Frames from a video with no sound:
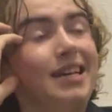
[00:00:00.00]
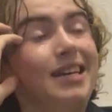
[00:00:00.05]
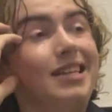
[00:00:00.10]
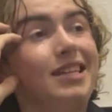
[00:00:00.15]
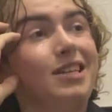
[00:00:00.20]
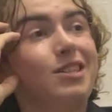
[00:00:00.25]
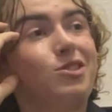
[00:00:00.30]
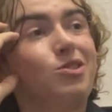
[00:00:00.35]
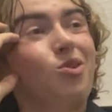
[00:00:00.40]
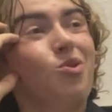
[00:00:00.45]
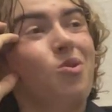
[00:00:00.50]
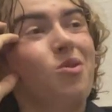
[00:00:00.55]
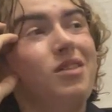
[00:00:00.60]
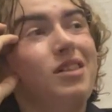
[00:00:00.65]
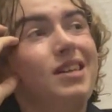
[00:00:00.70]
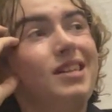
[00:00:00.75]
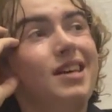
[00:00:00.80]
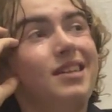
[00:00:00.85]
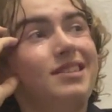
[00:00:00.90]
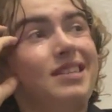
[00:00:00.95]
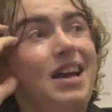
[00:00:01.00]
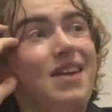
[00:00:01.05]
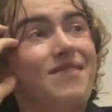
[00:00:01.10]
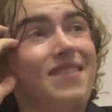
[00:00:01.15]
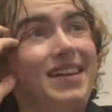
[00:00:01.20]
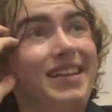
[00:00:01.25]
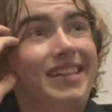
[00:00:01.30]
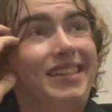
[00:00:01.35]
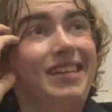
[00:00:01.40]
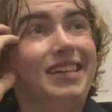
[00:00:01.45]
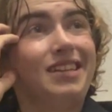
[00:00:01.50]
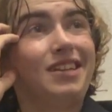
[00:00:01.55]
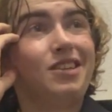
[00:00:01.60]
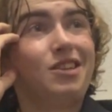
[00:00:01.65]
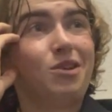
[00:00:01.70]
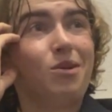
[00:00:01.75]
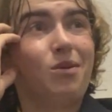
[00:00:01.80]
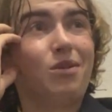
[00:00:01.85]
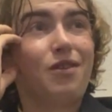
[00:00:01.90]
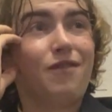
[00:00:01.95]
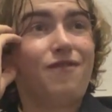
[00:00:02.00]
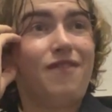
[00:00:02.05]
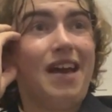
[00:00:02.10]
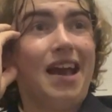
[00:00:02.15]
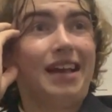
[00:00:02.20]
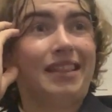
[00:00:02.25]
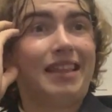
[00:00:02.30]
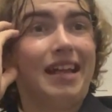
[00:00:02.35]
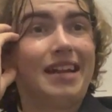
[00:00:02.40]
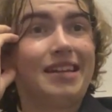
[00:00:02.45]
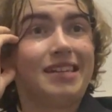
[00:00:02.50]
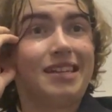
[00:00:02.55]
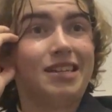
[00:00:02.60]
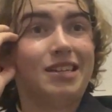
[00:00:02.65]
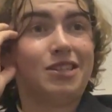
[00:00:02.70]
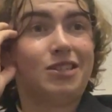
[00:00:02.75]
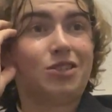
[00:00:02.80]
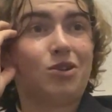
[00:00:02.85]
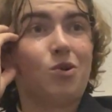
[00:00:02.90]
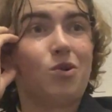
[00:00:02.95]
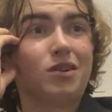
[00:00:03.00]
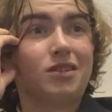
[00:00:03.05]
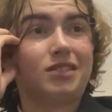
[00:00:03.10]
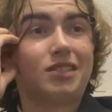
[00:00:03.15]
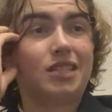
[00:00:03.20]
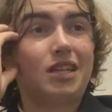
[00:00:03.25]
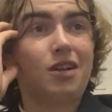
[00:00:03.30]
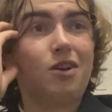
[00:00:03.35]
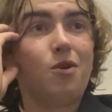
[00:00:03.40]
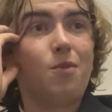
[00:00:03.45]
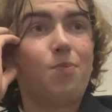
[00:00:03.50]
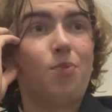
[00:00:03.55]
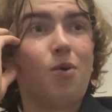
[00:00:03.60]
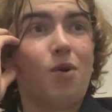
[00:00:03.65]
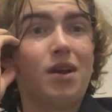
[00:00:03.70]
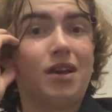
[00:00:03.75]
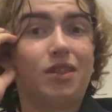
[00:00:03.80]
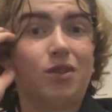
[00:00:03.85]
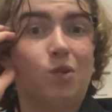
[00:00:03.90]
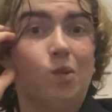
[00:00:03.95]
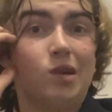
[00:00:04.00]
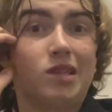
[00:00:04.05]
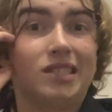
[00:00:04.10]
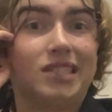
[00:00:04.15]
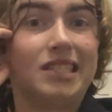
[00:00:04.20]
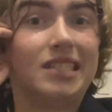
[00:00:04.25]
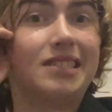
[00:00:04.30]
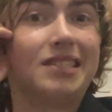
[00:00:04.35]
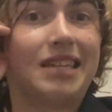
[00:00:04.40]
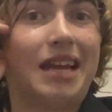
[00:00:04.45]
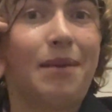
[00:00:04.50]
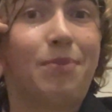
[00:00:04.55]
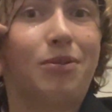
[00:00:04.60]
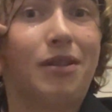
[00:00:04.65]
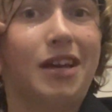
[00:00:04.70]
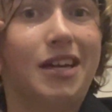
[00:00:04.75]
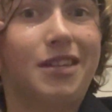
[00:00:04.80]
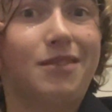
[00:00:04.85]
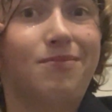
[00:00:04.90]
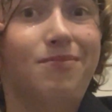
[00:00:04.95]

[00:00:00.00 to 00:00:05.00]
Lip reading: And it totally doesn't have anything to do with the fact that I didn't score a single point in the one season I played.